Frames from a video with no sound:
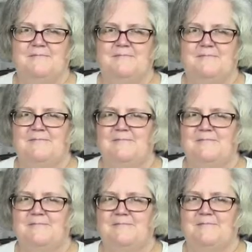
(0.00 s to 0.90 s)

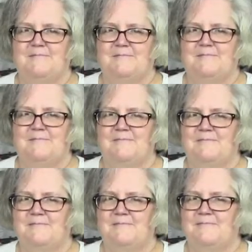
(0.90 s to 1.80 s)

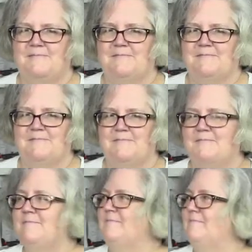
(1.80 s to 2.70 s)

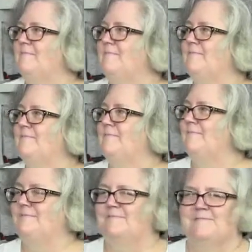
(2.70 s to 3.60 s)

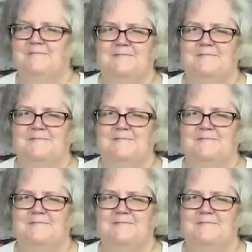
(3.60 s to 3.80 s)
(not speaking)